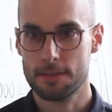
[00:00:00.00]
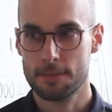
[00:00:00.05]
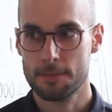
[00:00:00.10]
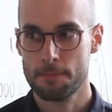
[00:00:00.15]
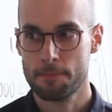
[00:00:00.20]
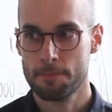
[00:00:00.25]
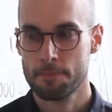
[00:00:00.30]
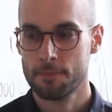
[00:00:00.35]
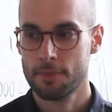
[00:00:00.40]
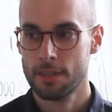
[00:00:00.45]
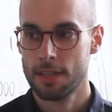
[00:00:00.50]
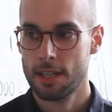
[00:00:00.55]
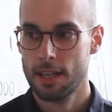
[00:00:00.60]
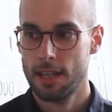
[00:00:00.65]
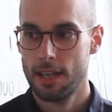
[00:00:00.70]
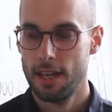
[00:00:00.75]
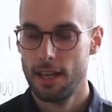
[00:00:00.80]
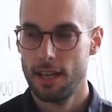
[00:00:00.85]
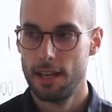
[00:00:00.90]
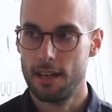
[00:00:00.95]

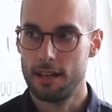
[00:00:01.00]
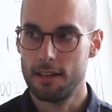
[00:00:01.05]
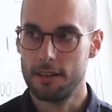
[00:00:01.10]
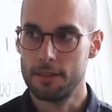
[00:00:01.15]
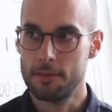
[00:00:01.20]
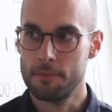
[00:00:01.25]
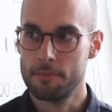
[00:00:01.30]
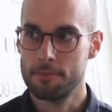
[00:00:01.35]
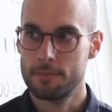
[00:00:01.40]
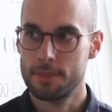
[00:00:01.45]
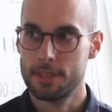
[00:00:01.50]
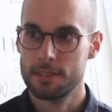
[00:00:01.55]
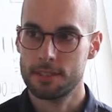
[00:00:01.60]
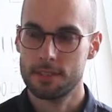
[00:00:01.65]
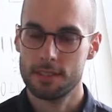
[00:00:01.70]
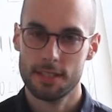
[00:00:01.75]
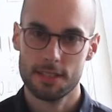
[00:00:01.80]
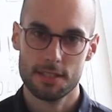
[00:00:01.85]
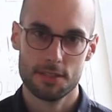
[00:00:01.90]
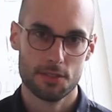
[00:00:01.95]

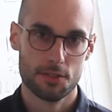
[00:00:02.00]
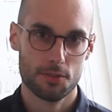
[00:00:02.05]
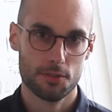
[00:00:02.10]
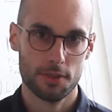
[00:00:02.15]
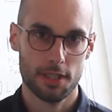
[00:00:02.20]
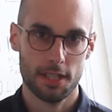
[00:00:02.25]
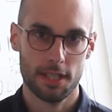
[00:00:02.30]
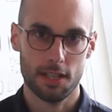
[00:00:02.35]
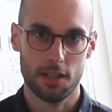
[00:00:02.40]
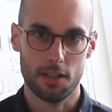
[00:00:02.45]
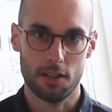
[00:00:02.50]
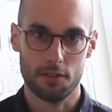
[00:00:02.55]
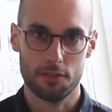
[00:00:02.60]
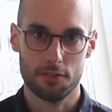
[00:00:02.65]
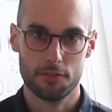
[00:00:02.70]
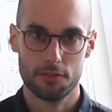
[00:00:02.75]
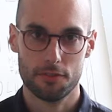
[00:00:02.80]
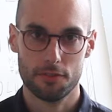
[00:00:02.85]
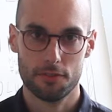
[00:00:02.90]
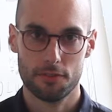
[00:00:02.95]
in the history
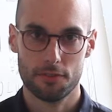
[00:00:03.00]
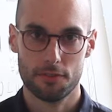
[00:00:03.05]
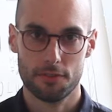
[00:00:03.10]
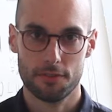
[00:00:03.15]
of